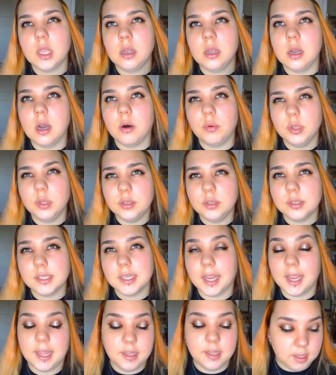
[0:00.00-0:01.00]
I will use
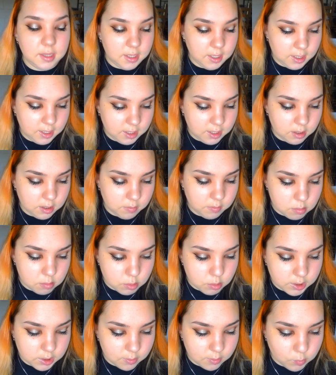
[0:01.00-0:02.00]
again the
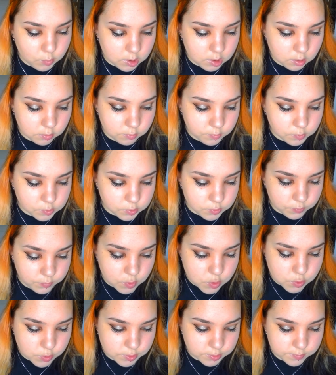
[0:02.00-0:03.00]
Wet n Wild Photo
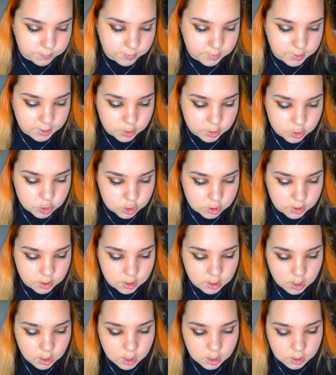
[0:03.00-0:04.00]
Focus Foundation
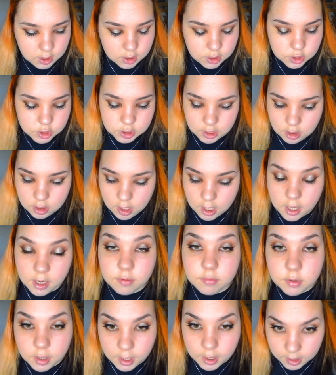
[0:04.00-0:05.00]
in Shell
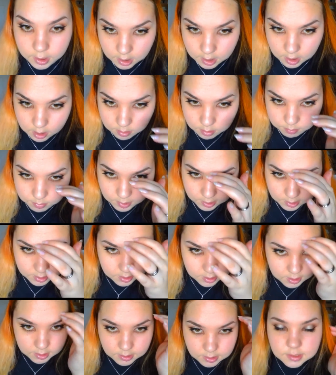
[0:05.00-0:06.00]
Ivory,
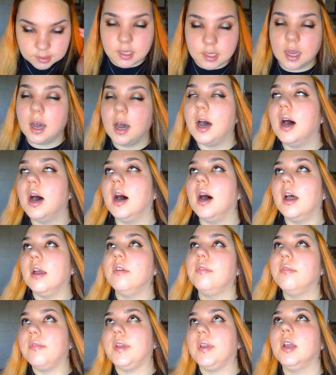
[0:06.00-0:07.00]
because I
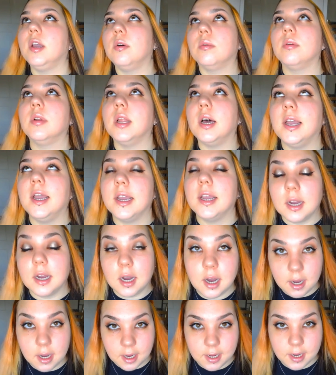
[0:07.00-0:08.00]
feel like
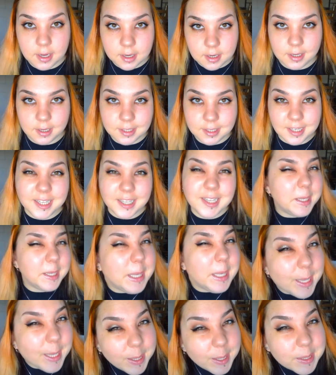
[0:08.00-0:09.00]
I got a little
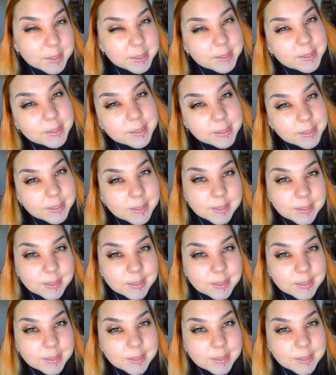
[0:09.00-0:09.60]
lost